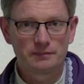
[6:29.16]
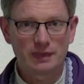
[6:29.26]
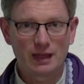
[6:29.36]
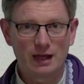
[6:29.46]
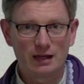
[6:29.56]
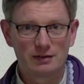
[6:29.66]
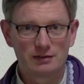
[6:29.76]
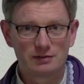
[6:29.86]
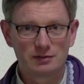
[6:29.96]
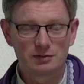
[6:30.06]

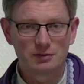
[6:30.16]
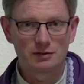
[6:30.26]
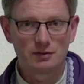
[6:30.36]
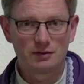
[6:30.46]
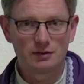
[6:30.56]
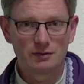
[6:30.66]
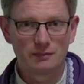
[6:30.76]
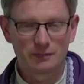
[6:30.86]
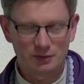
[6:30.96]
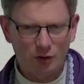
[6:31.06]
And
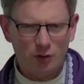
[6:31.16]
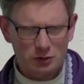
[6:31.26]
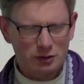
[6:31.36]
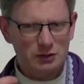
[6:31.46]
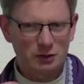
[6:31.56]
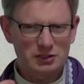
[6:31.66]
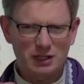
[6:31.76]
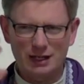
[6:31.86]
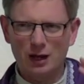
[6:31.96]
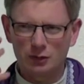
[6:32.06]
to also trying to
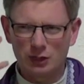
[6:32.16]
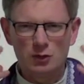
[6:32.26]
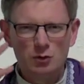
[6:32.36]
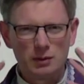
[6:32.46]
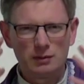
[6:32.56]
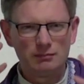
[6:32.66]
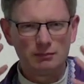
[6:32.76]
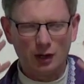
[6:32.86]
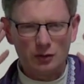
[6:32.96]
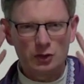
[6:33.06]
understand how the human,
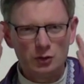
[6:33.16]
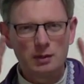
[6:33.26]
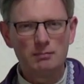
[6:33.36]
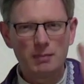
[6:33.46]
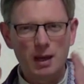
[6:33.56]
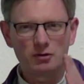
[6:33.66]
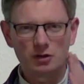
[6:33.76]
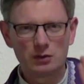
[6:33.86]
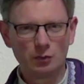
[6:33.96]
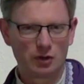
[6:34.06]
how human
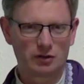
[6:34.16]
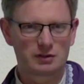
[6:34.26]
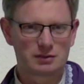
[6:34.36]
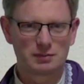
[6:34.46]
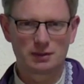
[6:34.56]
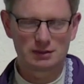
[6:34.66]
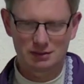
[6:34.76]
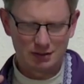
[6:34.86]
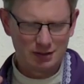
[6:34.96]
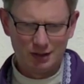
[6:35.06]
memory works,
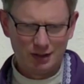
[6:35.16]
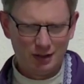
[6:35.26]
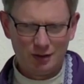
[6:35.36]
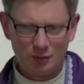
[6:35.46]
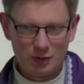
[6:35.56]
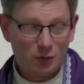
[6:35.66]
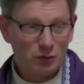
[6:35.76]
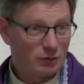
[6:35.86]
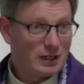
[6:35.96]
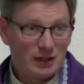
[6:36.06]
because we don't
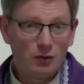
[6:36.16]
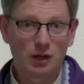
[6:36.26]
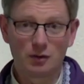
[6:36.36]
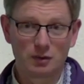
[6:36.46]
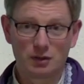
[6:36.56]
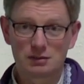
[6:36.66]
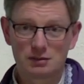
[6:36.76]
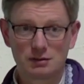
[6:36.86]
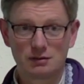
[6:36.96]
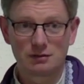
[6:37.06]
really know how it works
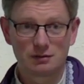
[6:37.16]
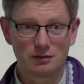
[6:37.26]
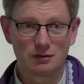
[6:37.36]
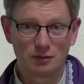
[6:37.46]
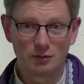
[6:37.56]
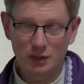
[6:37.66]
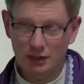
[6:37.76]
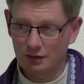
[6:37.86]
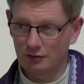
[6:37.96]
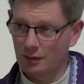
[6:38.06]
we
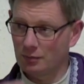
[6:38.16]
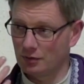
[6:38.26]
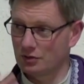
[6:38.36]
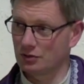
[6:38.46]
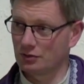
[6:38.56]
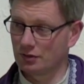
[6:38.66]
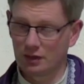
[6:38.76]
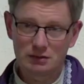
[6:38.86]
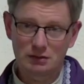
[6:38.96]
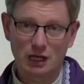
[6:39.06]
can remember certain
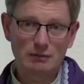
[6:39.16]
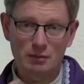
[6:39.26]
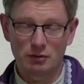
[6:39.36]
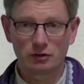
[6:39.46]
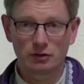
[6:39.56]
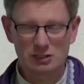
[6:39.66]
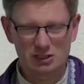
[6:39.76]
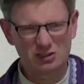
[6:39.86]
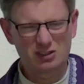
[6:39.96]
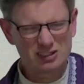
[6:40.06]
things. You can't remember other things.
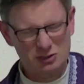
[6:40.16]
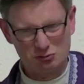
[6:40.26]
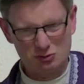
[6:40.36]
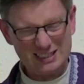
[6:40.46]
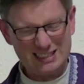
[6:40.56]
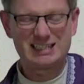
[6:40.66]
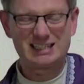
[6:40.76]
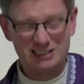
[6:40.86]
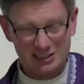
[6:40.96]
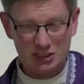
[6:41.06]
Other things, it's really
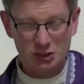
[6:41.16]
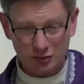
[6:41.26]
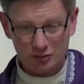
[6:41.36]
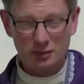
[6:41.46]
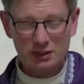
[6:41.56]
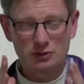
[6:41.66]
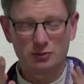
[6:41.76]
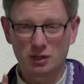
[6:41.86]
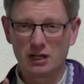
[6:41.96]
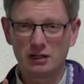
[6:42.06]
hard to shove them into your
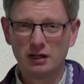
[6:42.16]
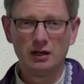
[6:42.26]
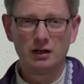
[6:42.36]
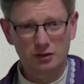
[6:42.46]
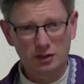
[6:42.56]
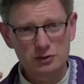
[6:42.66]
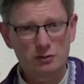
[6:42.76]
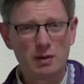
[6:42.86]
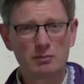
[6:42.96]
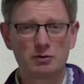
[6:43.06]
brain. Other things you
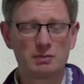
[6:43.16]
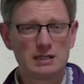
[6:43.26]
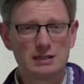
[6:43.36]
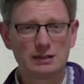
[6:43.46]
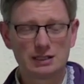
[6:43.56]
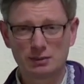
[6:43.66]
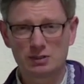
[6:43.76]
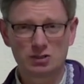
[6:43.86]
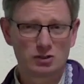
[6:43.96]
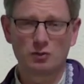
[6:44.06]
remember immediately, especially
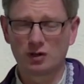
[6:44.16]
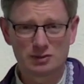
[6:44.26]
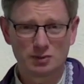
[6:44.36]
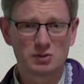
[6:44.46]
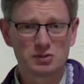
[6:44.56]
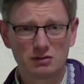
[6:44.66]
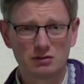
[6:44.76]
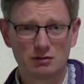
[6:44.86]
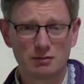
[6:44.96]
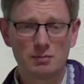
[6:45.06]
the stuff we're not supposed to
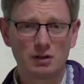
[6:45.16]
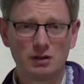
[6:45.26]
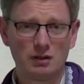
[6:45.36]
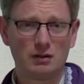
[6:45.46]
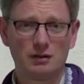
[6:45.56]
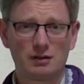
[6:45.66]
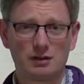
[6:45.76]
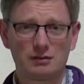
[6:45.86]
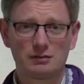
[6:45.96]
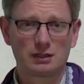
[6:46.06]
remember. You
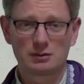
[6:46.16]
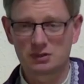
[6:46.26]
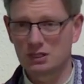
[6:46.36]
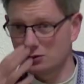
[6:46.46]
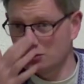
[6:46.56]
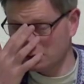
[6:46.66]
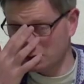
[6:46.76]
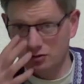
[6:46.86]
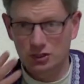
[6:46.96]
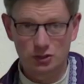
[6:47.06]
know, like someone tells you a
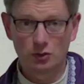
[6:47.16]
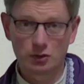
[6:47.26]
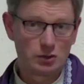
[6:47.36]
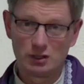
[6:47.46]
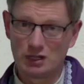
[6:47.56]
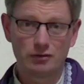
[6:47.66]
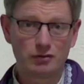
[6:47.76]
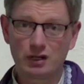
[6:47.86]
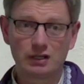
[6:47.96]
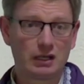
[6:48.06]
dirty joke, you'll never
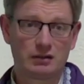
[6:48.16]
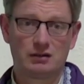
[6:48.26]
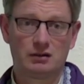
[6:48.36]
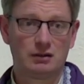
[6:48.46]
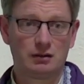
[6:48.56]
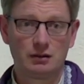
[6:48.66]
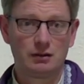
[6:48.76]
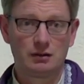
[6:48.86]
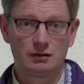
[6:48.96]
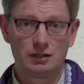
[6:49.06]
forget that,
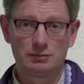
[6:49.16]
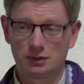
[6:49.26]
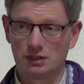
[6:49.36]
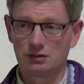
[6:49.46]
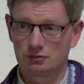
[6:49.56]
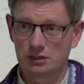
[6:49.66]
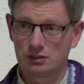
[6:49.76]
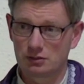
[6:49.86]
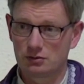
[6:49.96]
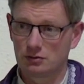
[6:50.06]
right? But then you're trying
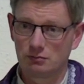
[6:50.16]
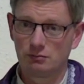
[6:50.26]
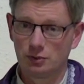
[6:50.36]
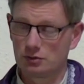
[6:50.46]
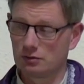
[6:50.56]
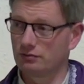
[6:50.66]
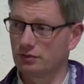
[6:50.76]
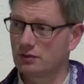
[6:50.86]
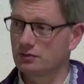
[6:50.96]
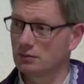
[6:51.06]
to put your
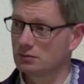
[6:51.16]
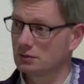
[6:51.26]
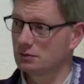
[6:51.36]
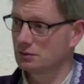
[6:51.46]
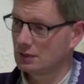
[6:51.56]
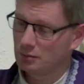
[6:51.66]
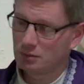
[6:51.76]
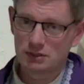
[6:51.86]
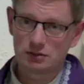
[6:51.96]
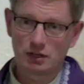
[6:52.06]
five times
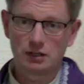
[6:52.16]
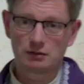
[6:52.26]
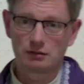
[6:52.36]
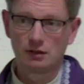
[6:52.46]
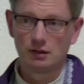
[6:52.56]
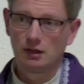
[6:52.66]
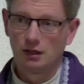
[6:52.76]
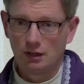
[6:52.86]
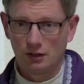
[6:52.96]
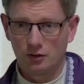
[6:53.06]
tables in your head or
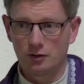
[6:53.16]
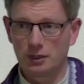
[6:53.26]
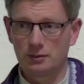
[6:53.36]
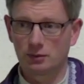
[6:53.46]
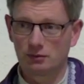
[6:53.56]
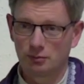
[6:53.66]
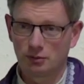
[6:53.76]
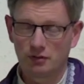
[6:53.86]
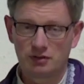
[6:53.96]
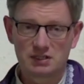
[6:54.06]
learn a bit about the
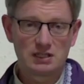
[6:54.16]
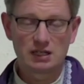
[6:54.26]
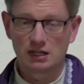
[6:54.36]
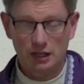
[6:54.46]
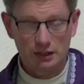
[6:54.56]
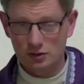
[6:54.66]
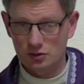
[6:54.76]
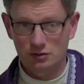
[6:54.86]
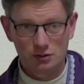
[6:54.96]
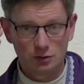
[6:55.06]
prophet Ezekiel, and they
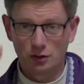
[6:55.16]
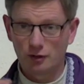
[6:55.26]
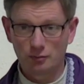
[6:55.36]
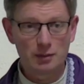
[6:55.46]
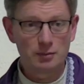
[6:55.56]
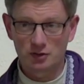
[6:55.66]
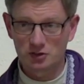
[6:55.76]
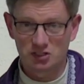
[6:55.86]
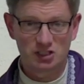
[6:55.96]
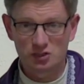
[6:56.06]
just, you know, learn off Bible
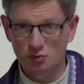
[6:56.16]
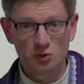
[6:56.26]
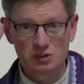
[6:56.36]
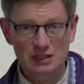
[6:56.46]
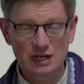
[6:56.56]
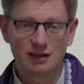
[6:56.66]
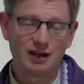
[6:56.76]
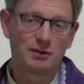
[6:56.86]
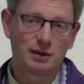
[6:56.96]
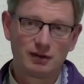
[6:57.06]
verses, and they just won't stay.
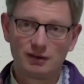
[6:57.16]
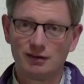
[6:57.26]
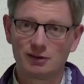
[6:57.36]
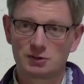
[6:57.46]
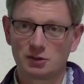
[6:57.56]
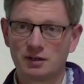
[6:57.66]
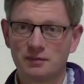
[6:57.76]
Anyway, long story.